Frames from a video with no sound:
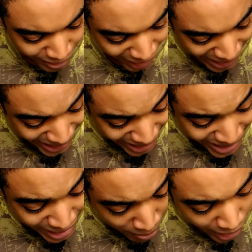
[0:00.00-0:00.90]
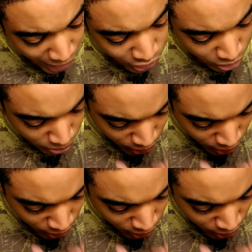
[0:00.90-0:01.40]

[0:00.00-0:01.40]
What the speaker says: I think that may actually